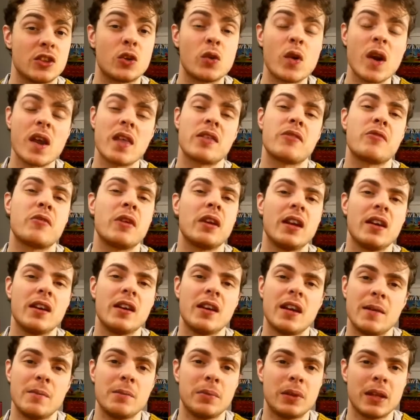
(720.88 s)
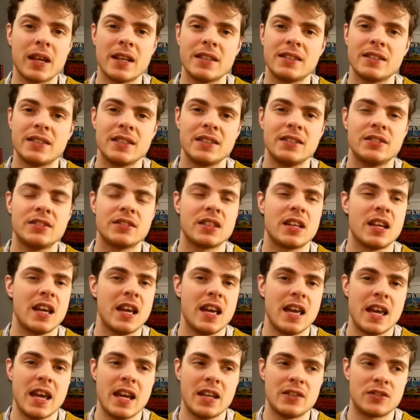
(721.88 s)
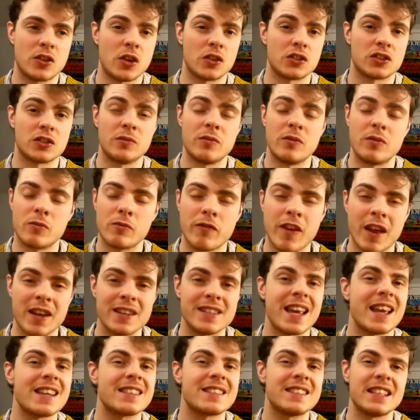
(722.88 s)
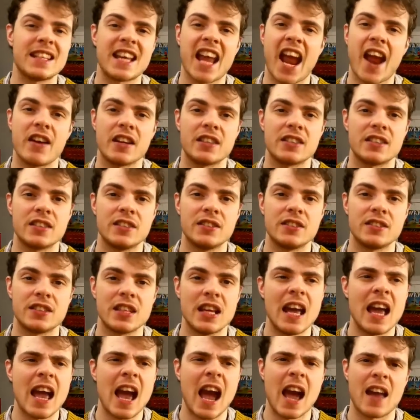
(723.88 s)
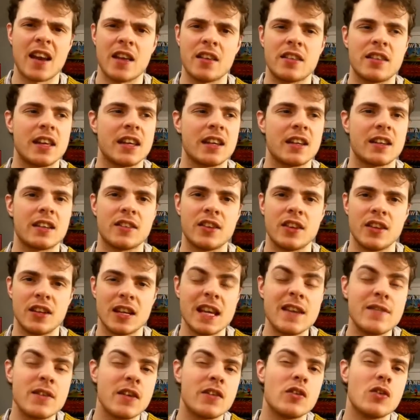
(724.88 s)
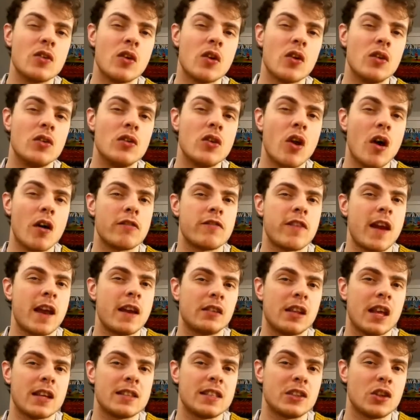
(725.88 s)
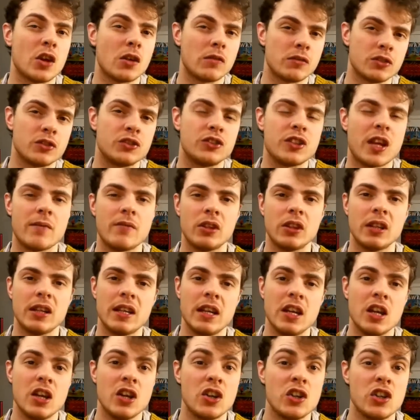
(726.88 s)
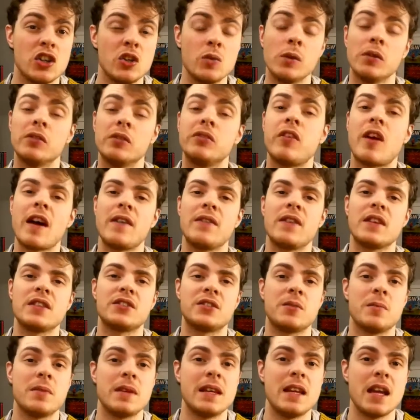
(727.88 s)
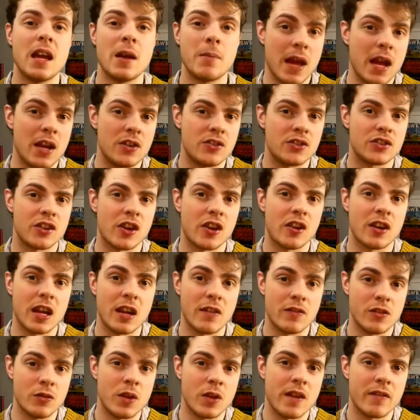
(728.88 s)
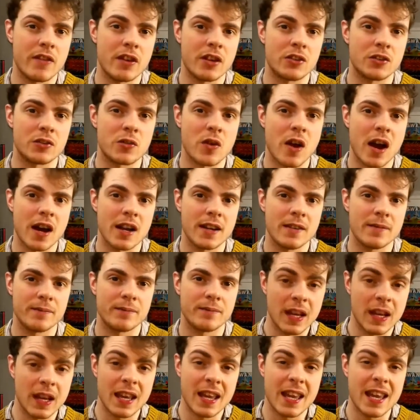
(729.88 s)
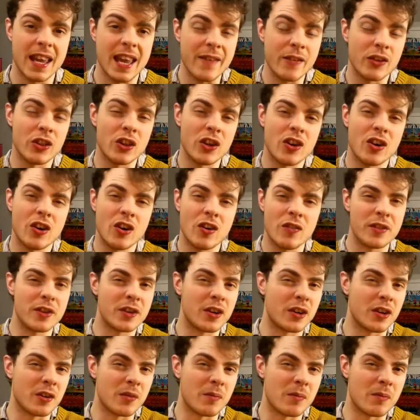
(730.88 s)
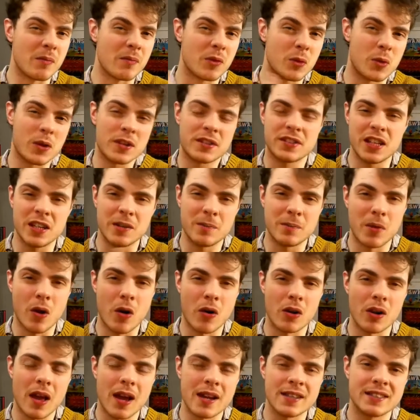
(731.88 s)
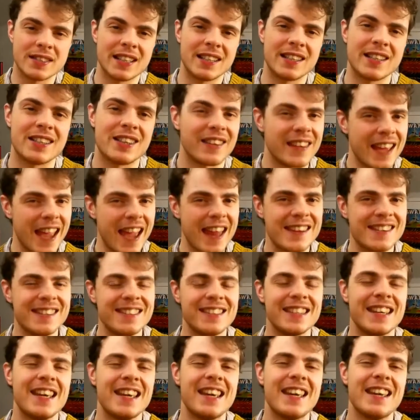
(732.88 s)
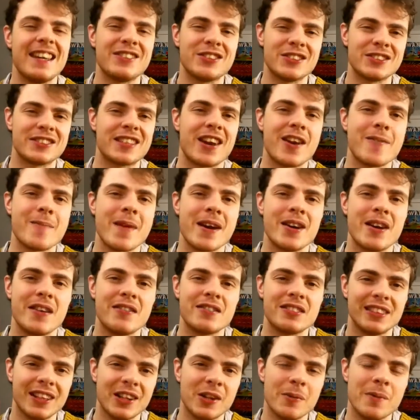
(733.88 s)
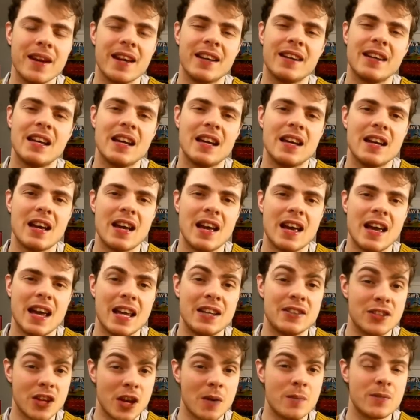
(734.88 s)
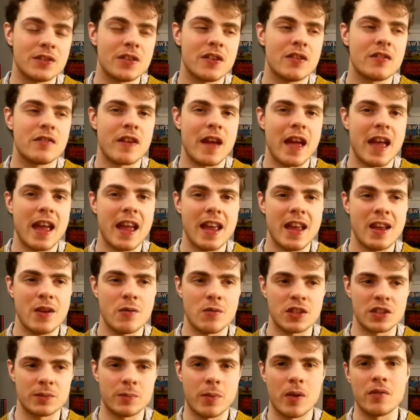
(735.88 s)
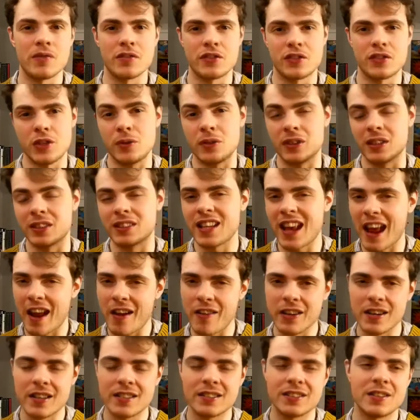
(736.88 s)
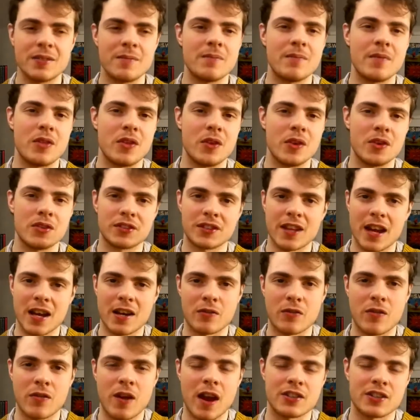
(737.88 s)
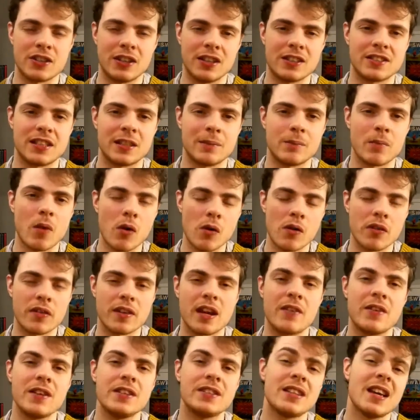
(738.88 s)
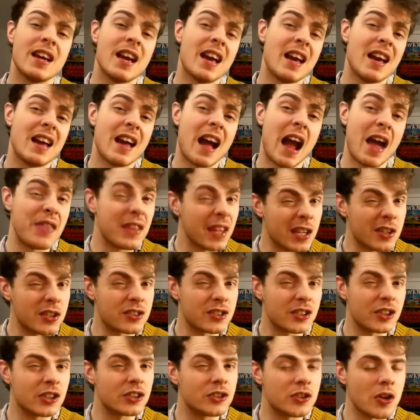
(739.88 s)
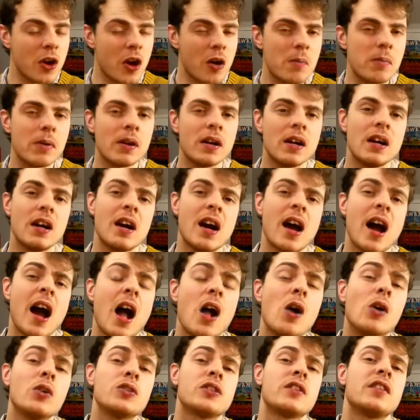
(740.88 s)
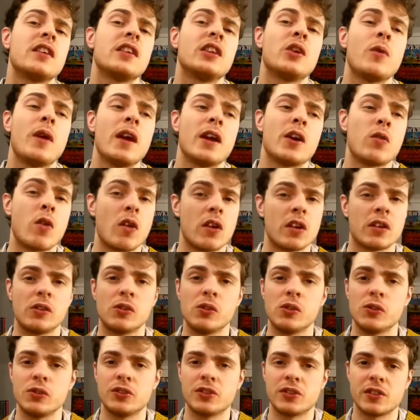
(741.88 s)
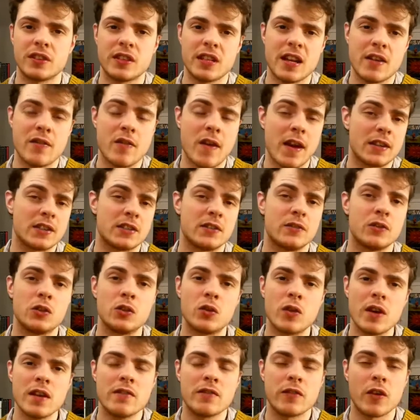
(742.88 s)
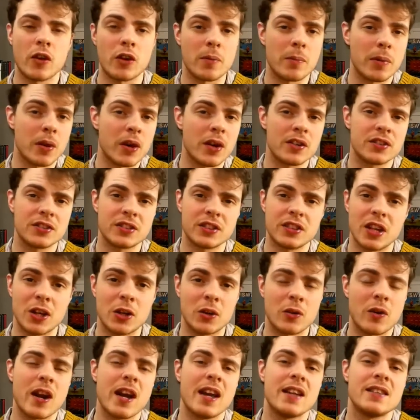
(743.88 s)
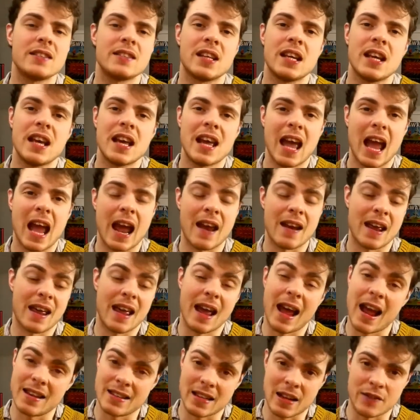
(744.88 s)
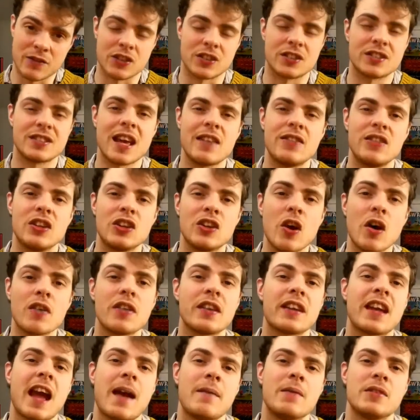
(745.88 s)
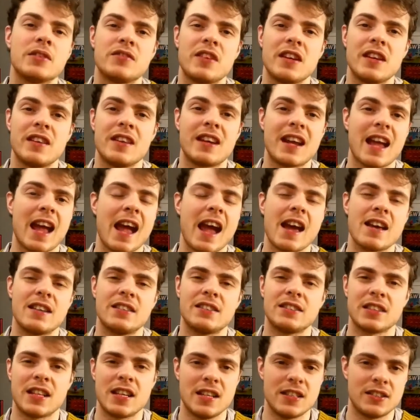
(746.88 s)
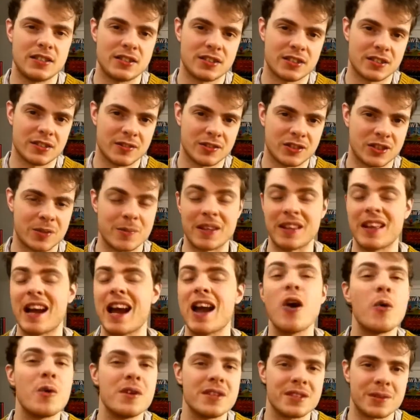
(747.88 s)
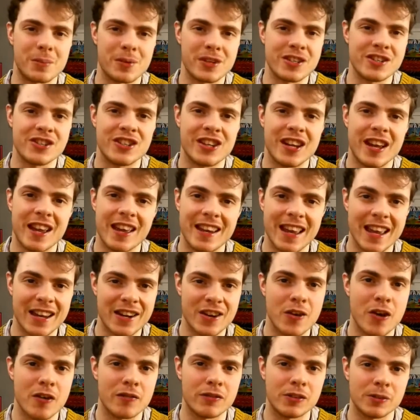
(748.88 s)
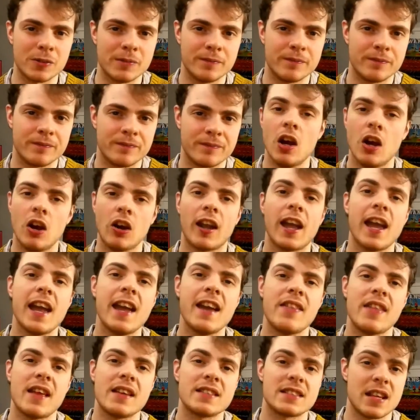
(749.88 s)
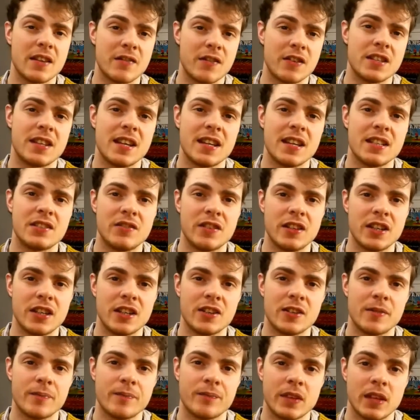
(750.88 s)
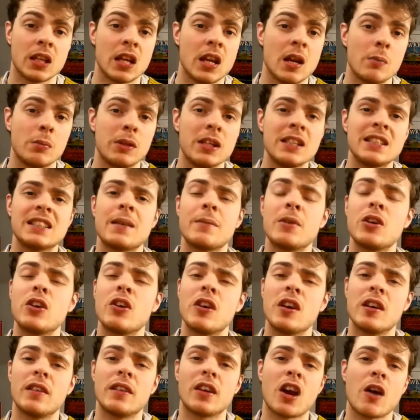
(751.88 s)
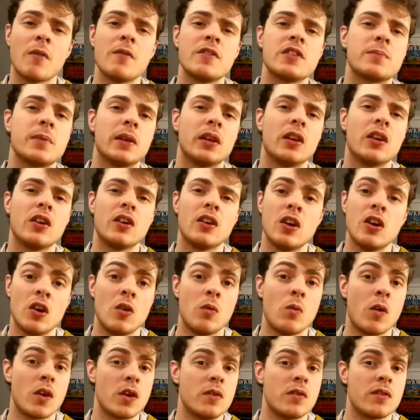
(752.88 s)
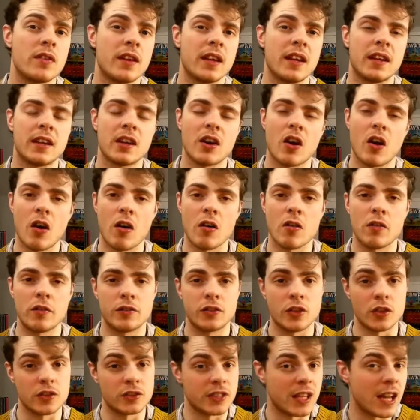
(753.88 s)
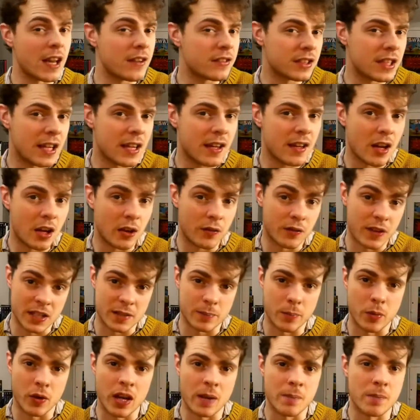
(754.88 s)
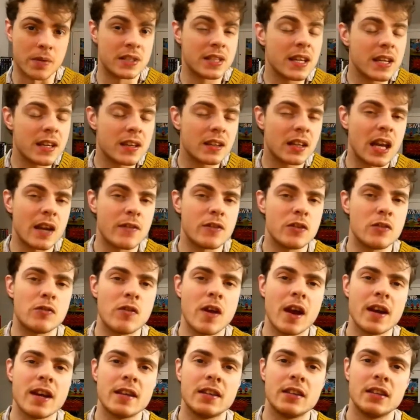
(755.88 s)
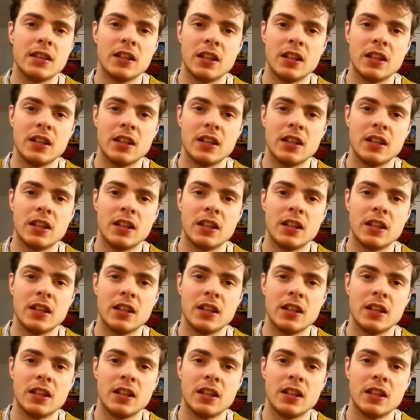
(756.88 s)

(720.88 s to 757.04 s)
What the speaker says: great thriller in places, it's got some fantastic characters, and I think that even if you're not a fan of classic novels generally, you will find this to be a page-turner if you give it a try. Even though the Christian moralizing at the end does get on my nerves a little bit, in terms of a response to utilitarianism, those kind of rationalistic moral theories, I think it does a good job. I also think the way it chronicles the effects of grief on a person are great, and as I've just said, the Gothic atmosphere that it has is something I always appreciate in a novel. Okay, that's it for today's video. Please let me know in the comments below what you think of Dostoevsky, and this book in particular if you've read it.